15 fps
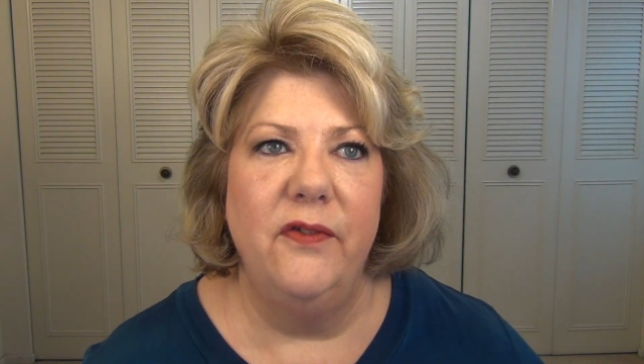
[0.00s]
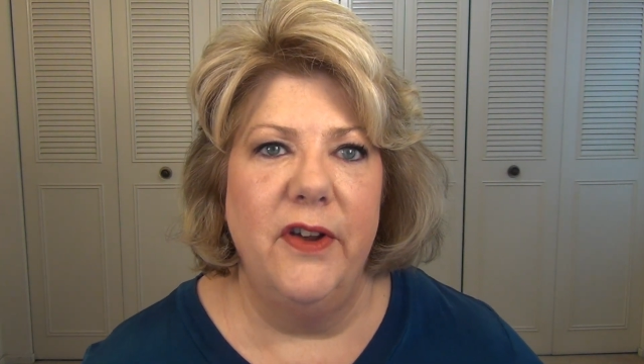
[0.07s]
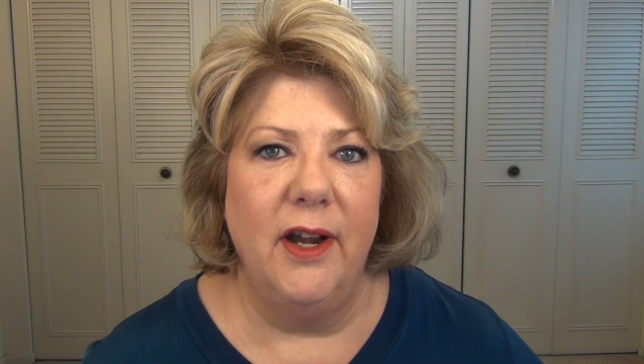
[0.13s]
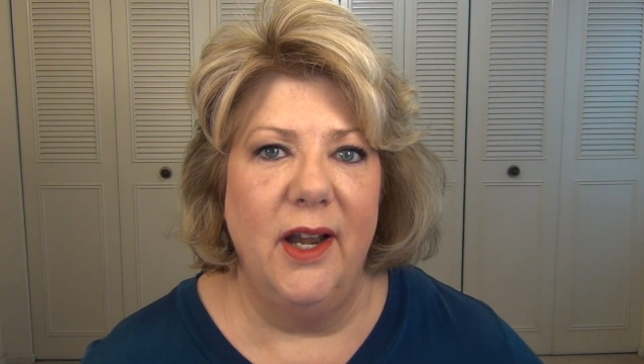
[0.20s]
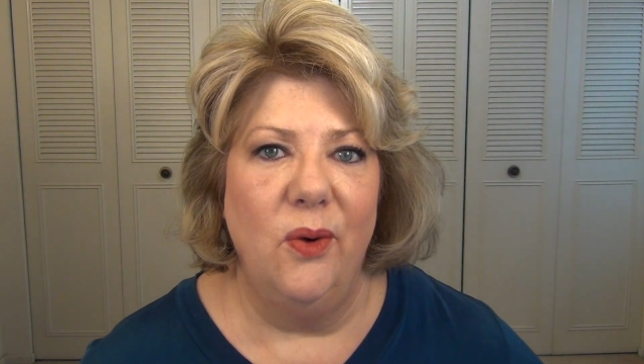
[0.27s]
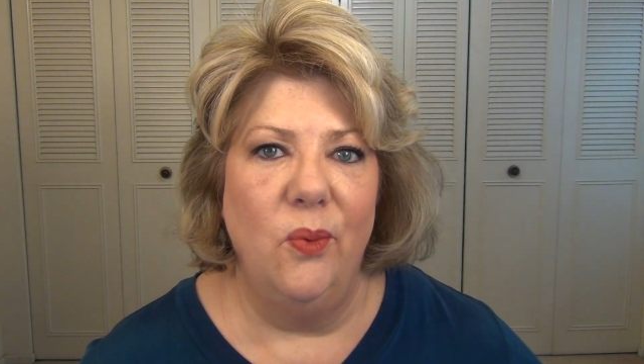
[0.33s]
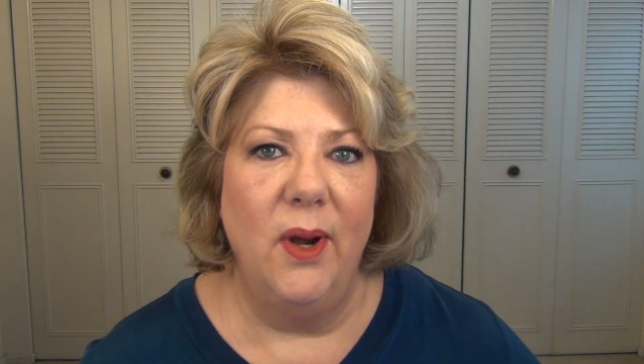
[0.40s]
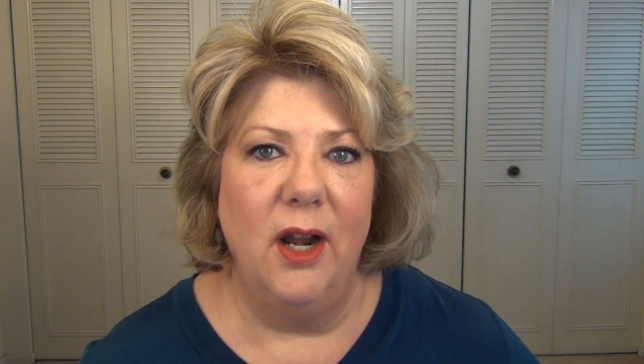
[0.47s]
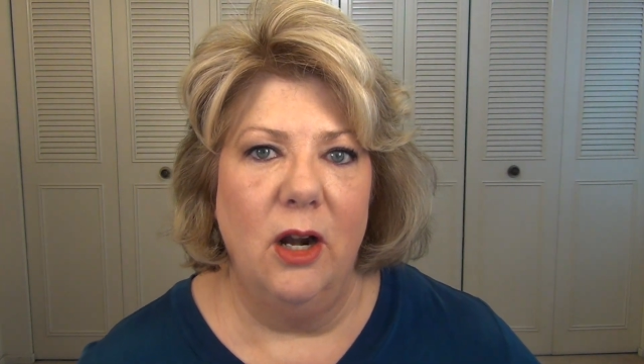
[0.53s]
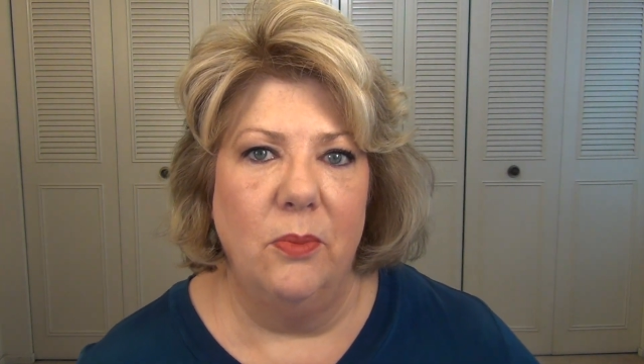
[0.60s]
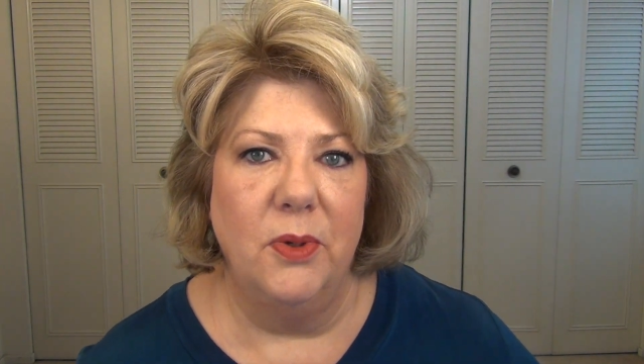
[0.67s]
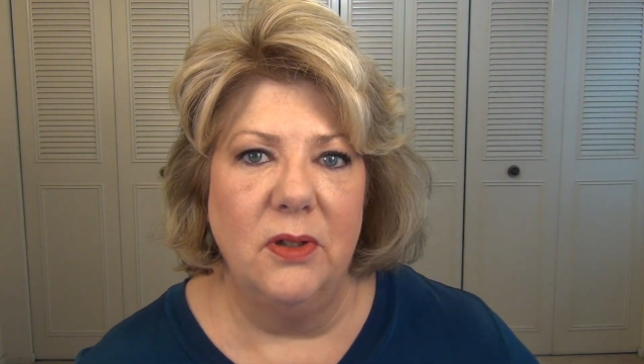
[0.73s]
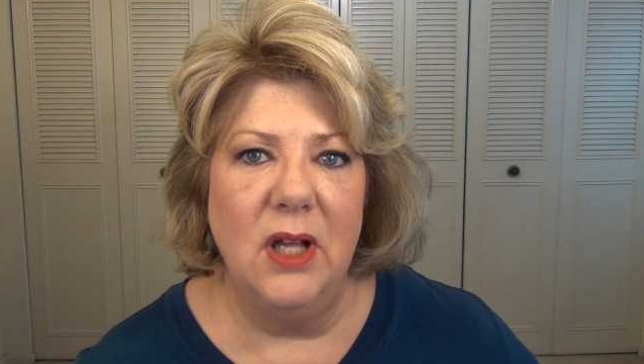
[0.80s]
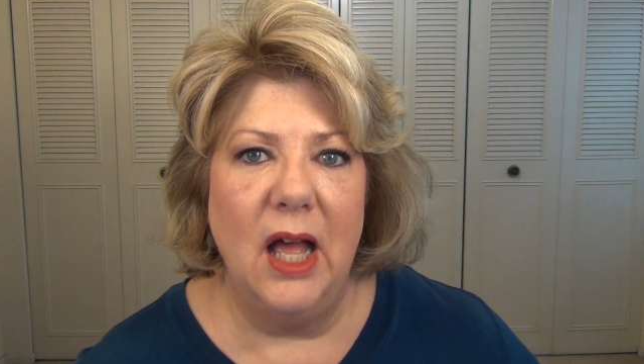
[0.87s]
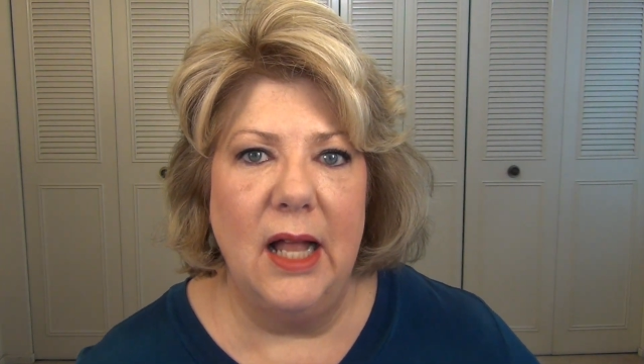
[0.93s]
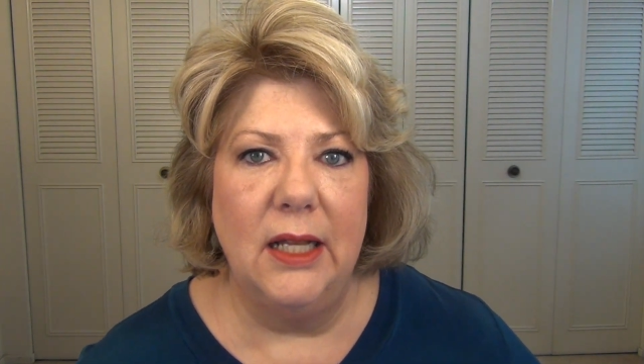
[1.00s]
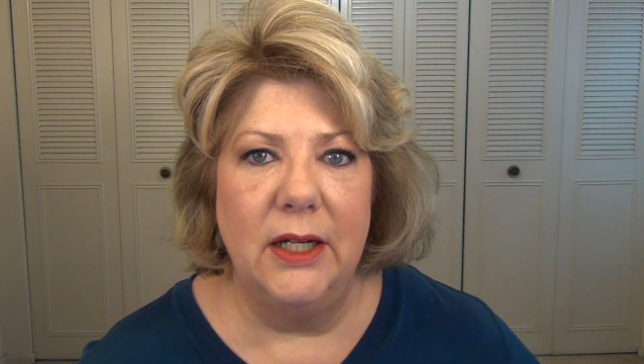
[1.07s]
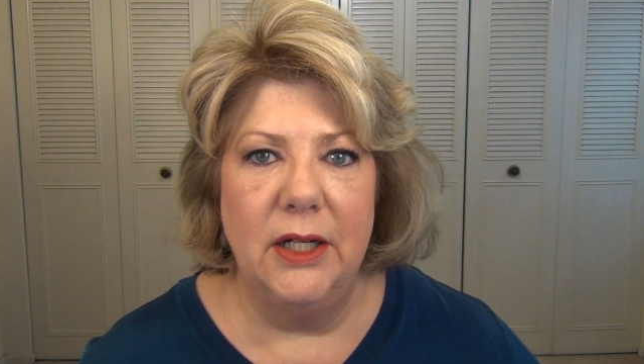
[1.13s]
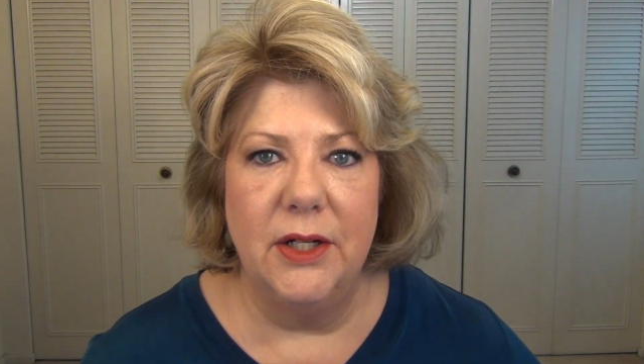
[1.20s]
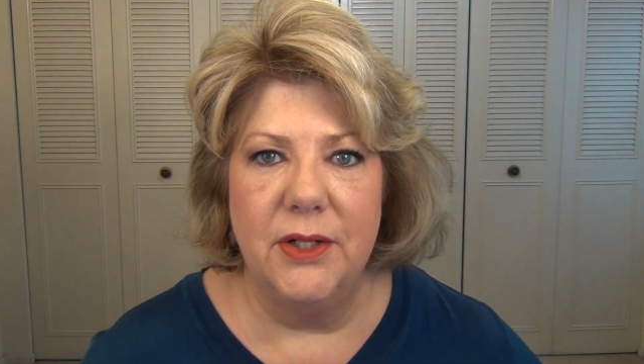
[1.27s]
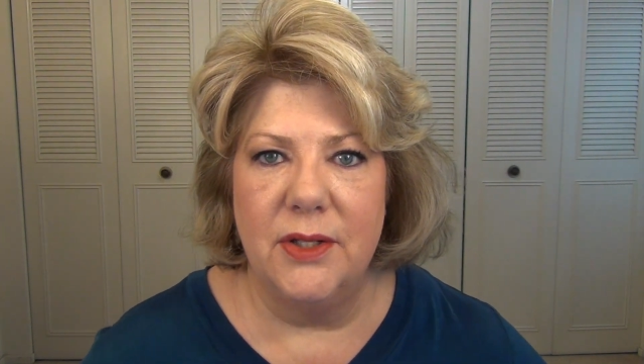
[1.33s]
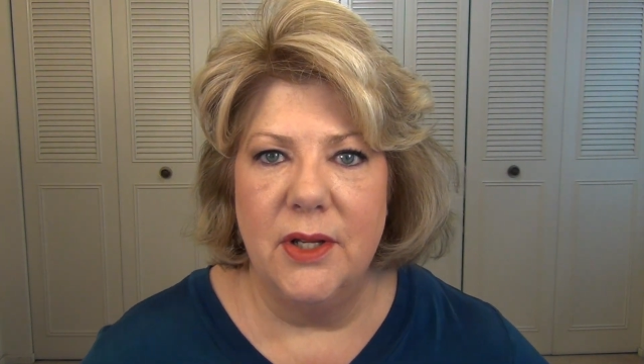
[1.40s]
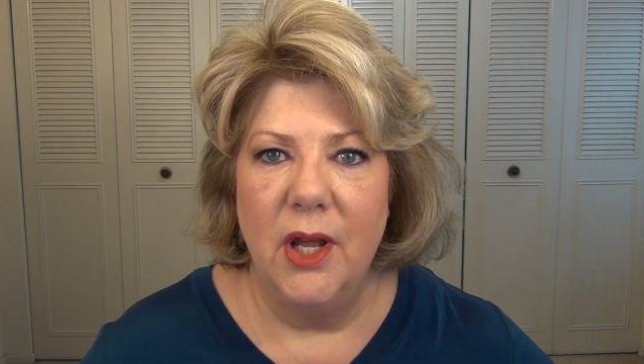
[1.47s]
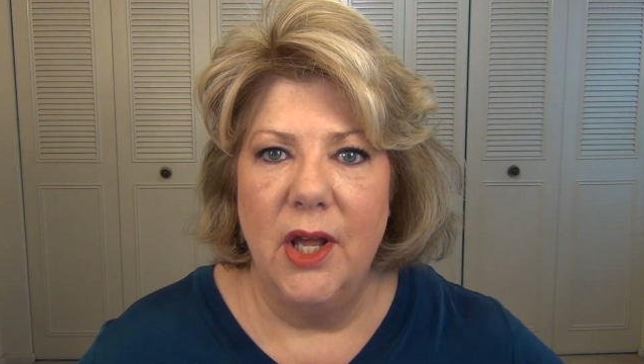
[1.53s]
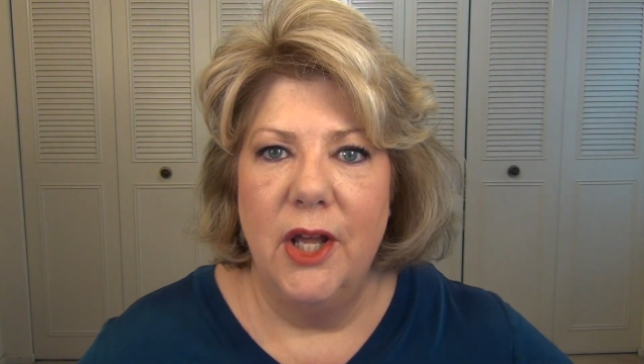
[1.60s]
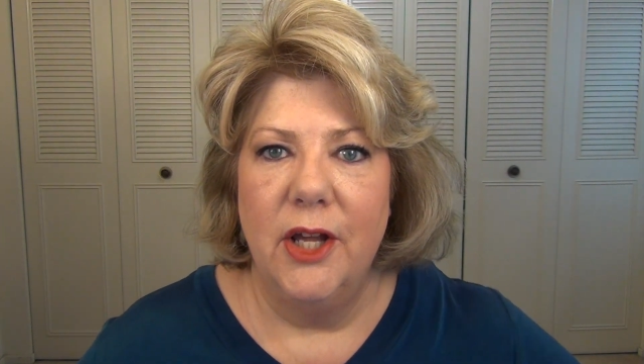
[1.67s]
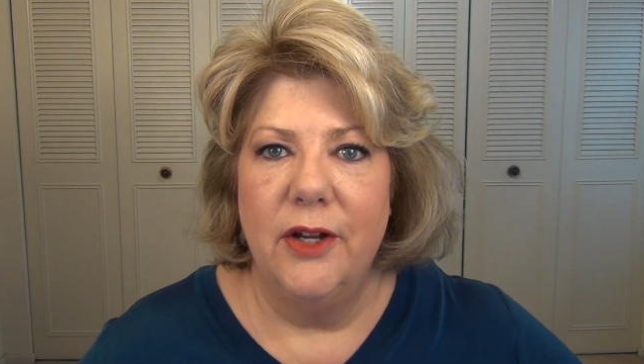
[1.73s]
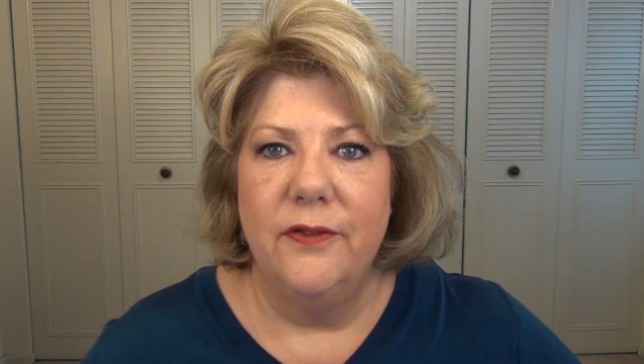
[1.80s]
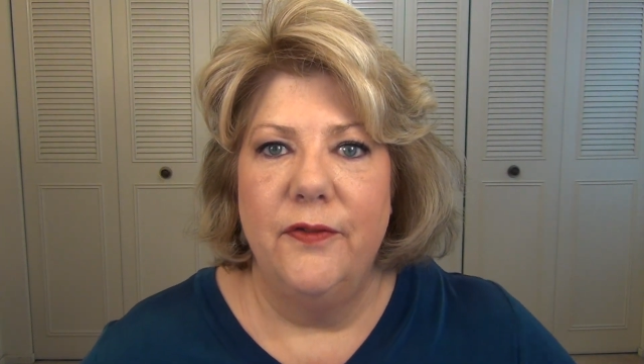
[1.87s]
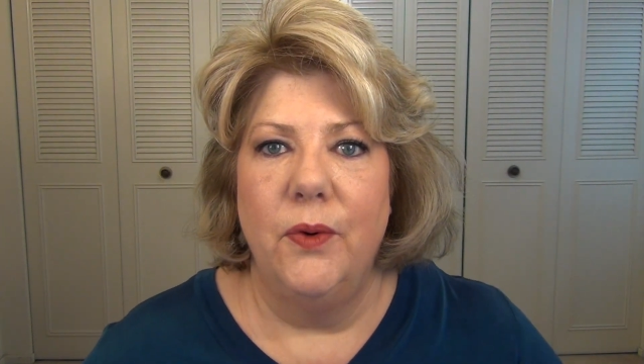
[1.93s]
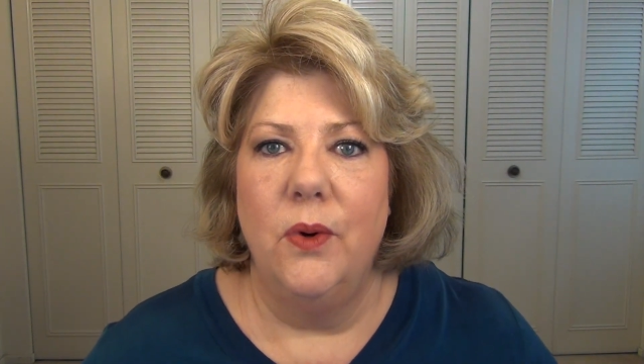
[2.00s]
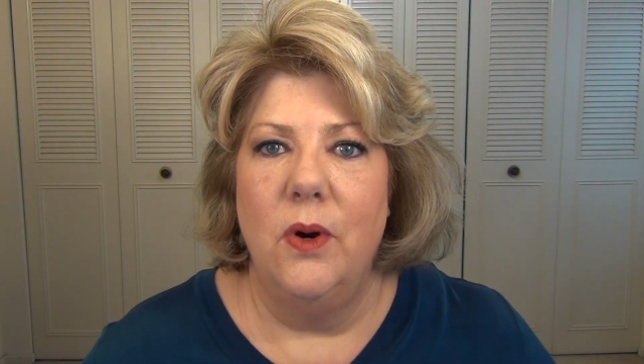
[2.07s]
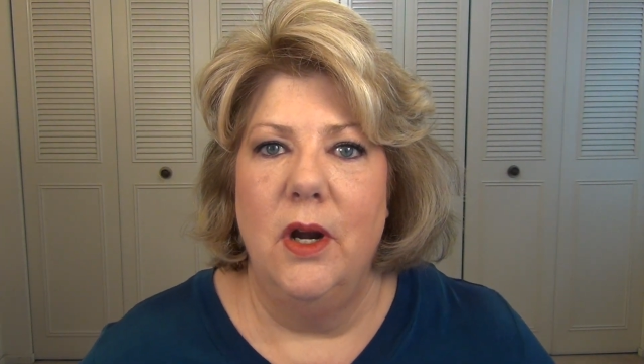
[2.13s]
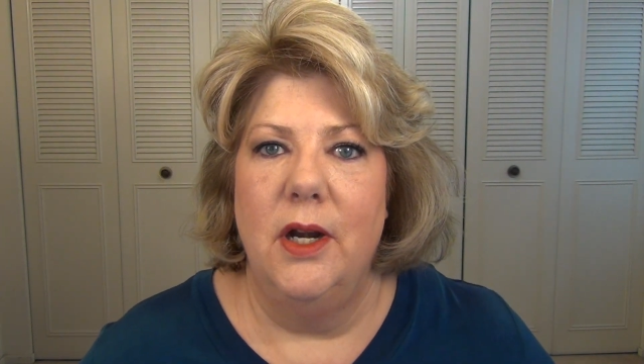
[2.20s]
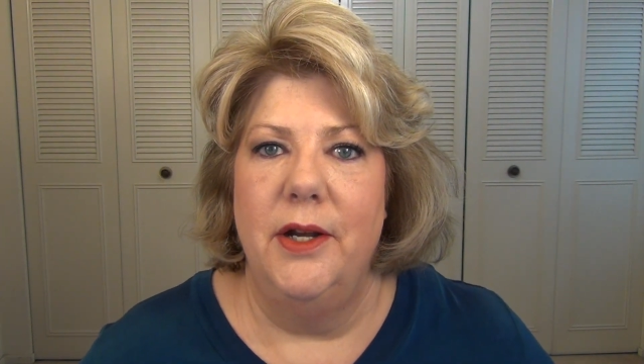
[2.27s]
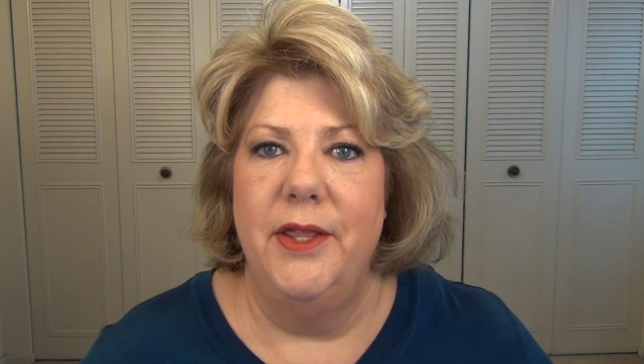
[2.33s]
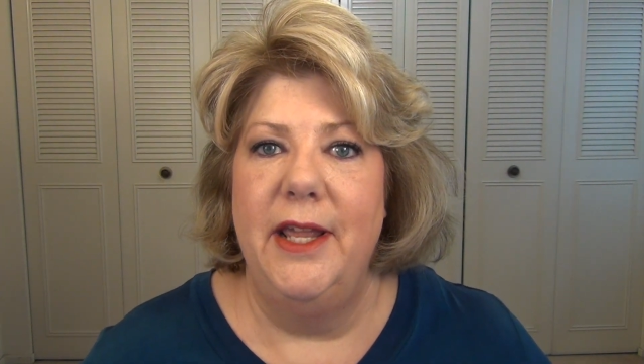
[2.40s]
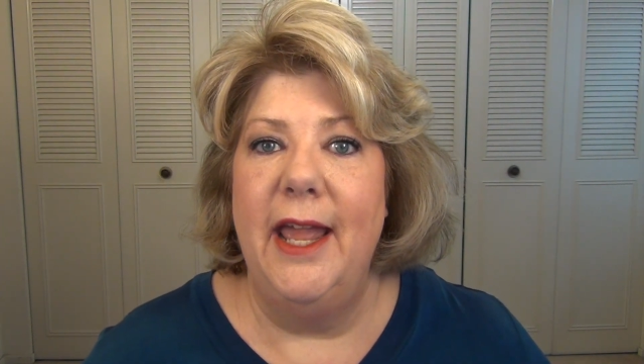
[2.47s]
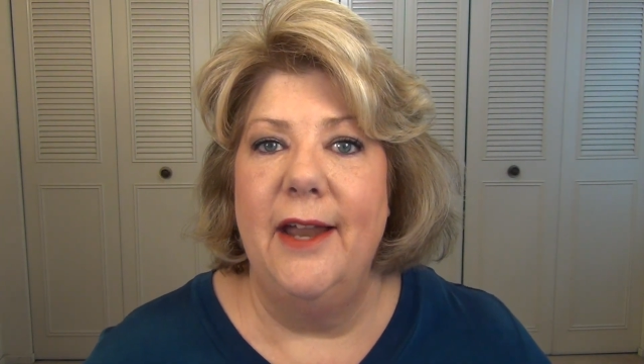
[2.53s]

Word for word: very wearable colors for the